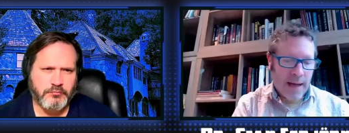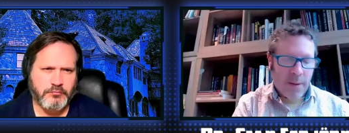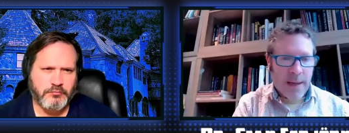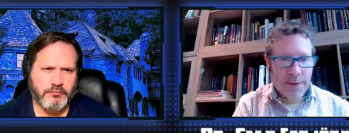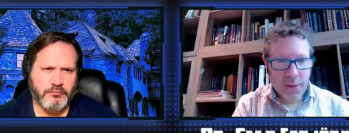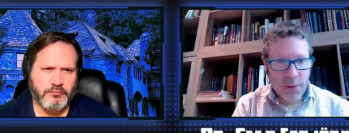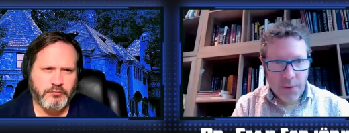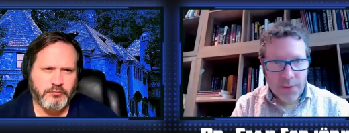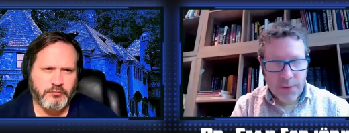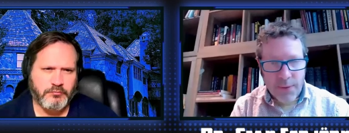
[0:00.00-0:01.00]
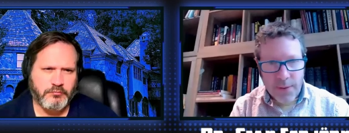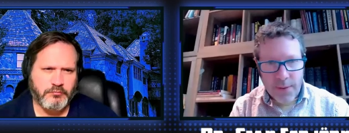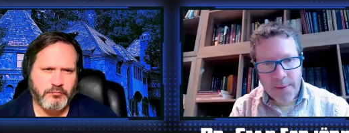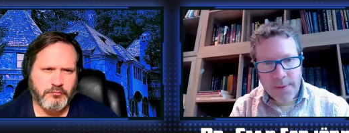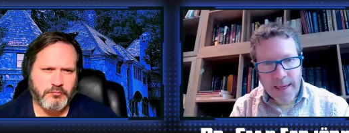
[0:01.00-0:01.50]
Speaker 1: elementals,
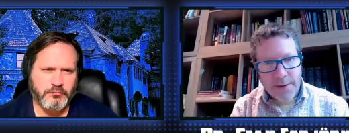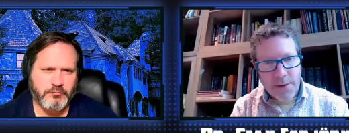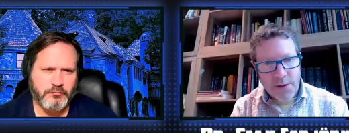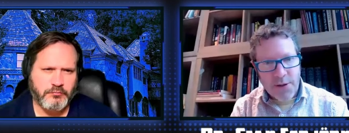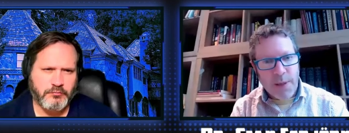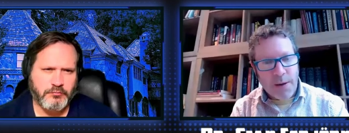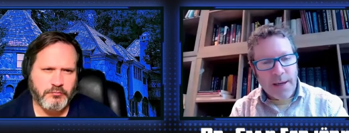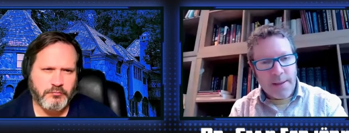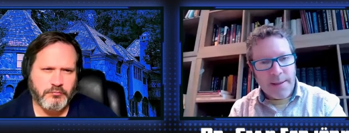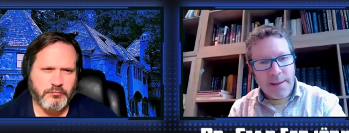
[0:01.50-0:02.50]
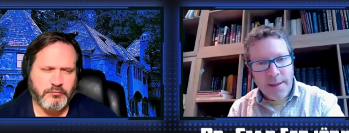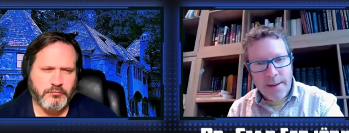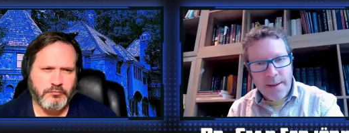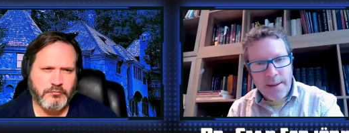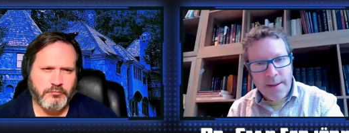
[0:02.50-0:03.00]
nature spirits,
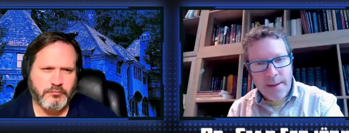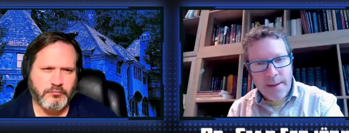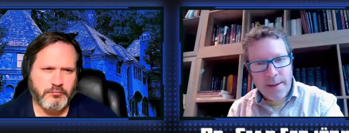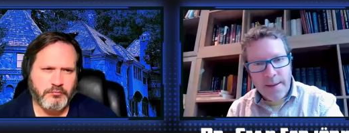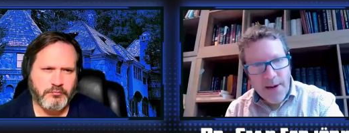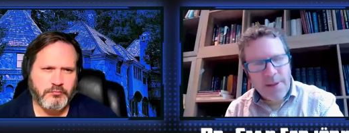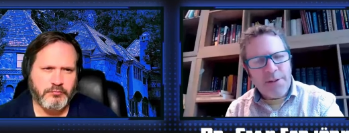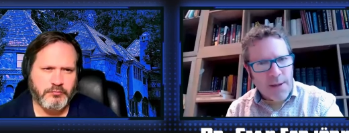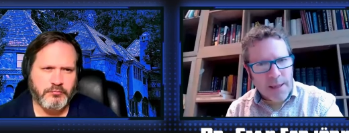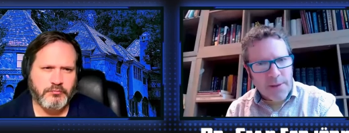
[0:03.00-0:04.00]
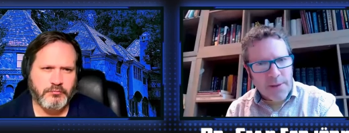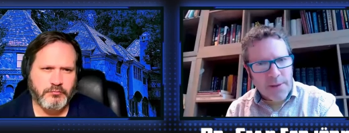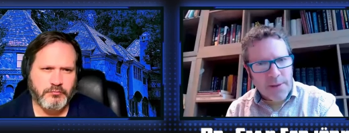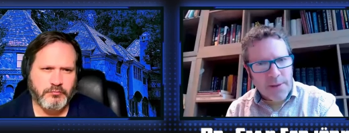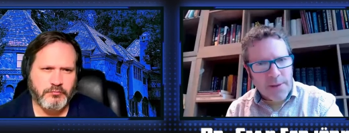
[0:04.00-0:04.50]
not so much
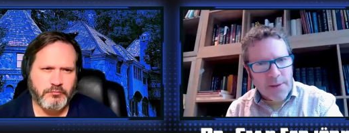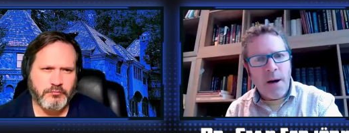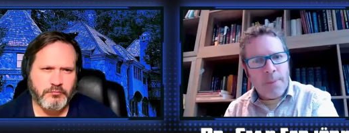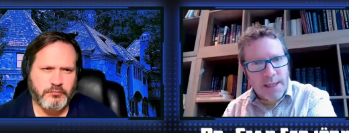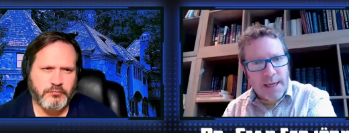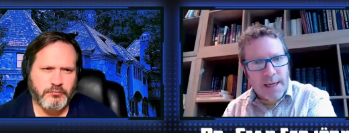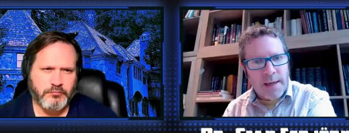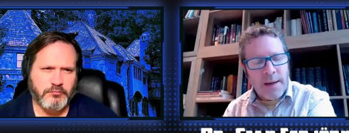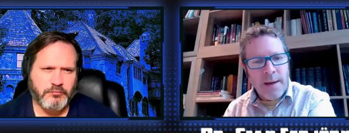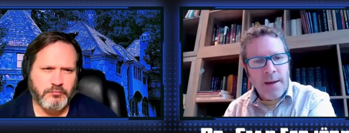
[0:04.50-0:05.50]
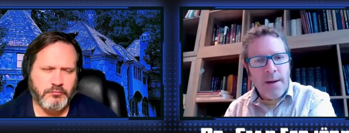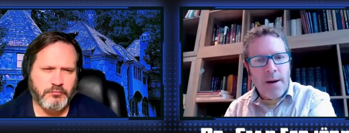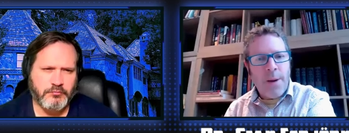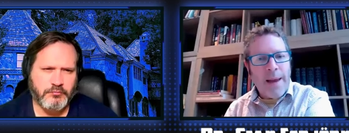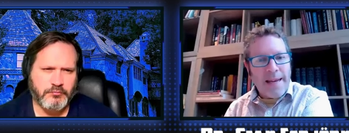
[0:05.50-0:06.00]
fairy beings, but the Sidhe
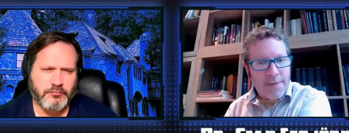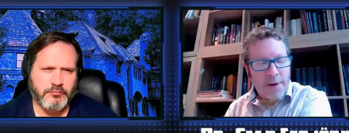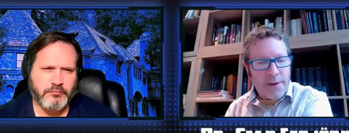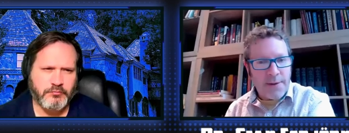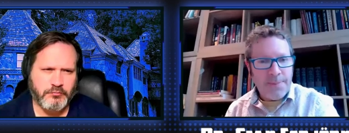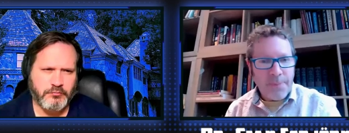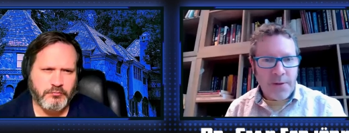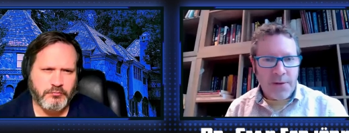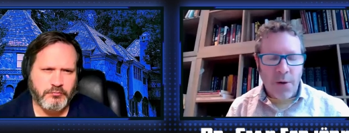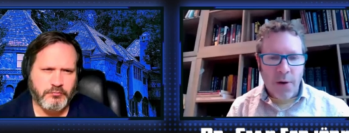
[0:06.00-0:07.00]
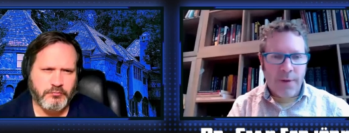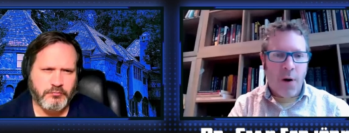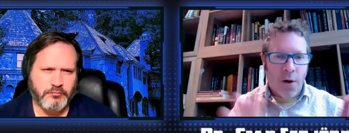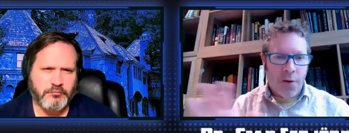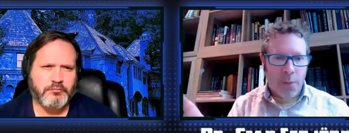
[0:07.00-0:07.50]
and devas. So,
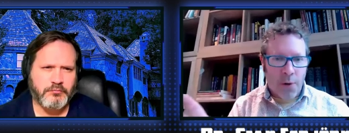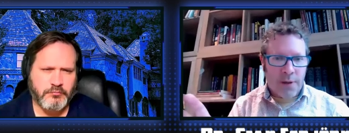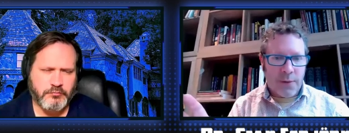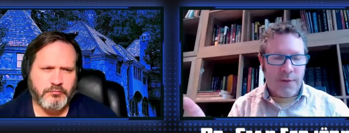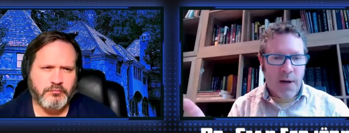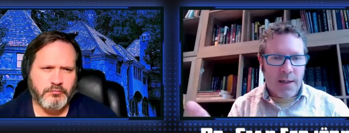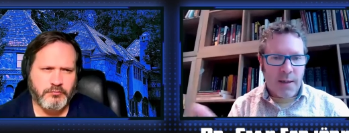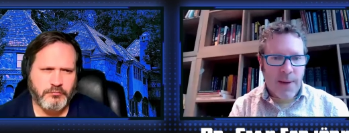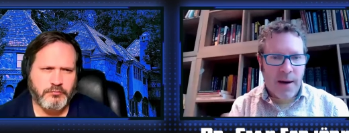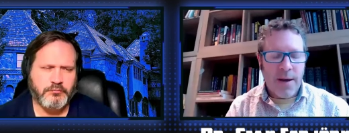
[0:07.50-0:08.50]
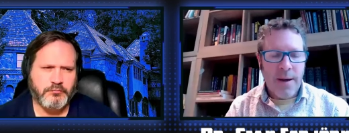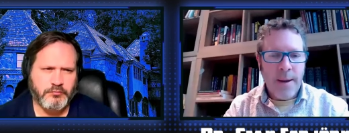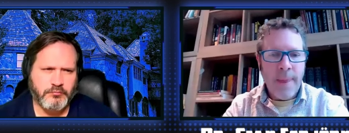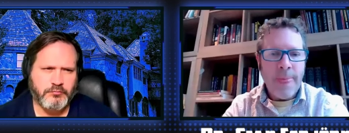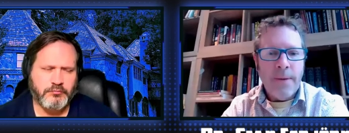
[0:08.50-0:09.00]
of all the ones we've talked about,
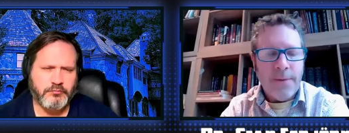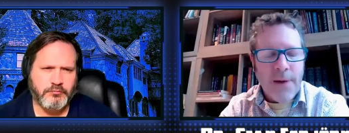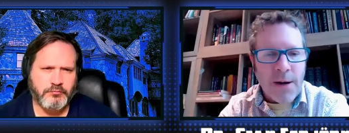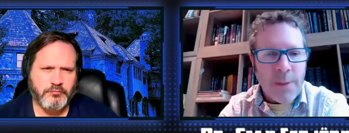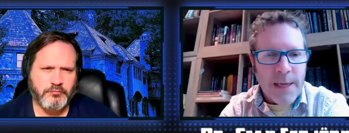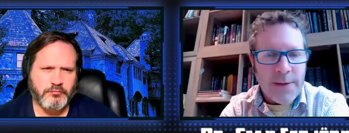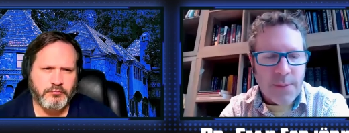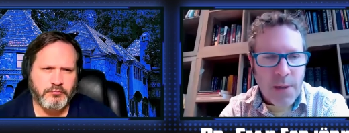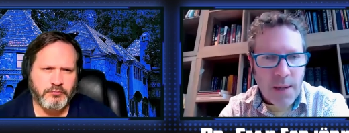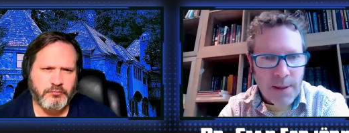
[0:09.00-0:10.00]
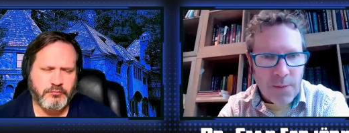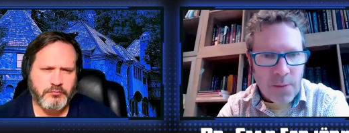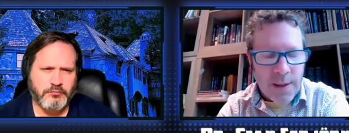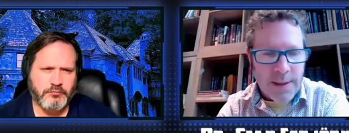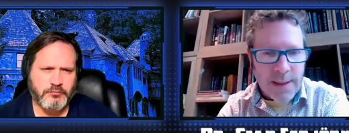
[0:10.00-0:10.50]
fairy beings are probably the
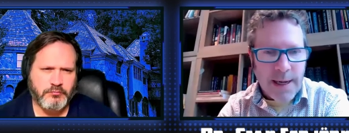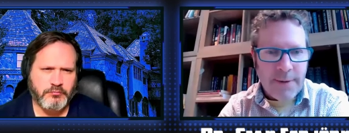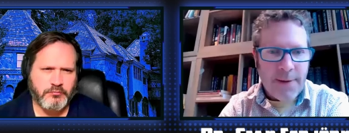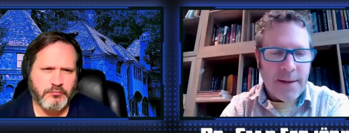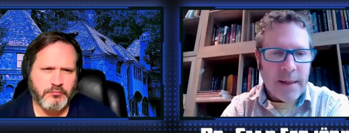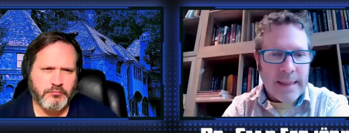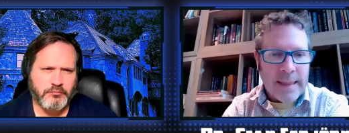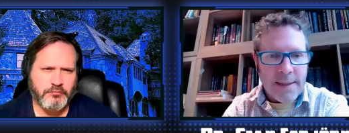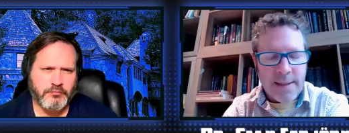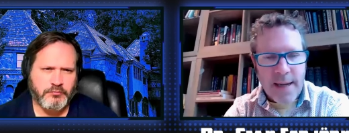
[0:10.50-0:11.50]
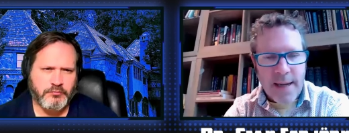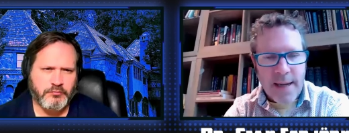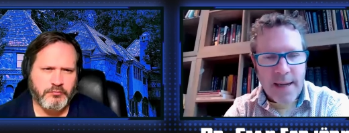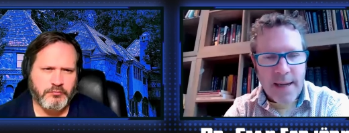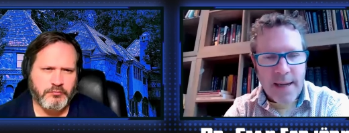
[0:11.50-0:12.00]
ones that I've had the least
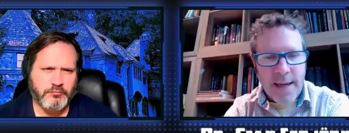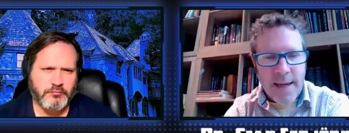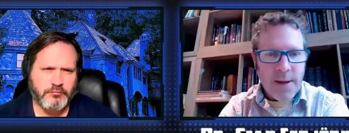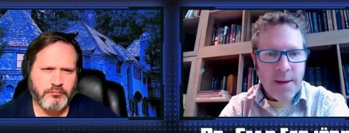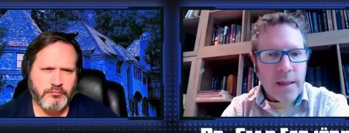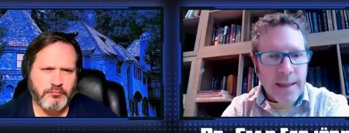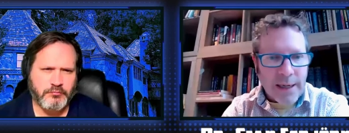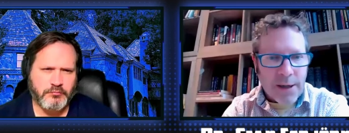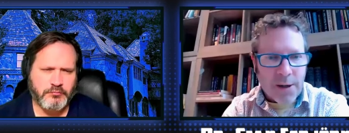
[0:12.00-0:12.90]
kinds of